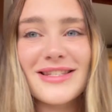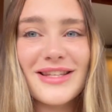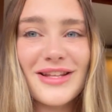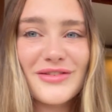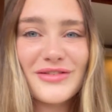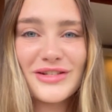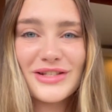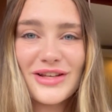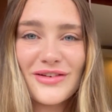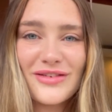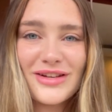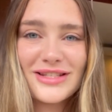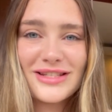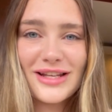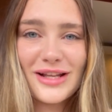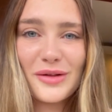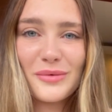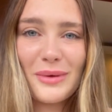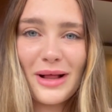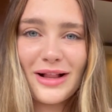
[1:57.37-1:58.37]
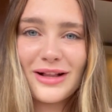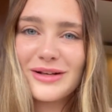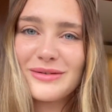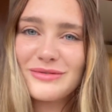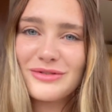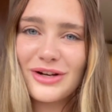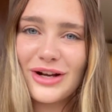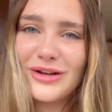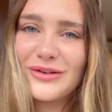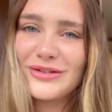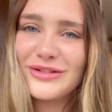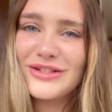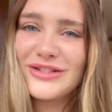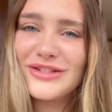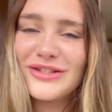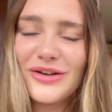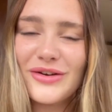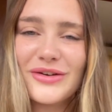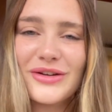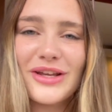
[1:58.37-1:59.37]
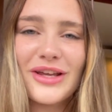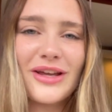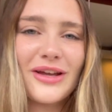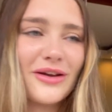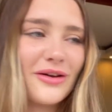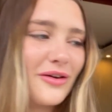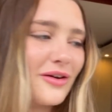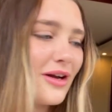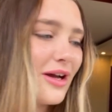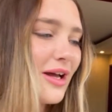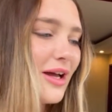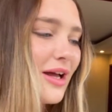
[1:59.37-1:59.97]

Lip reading: they've just given us a little welcome drink, which is so cute.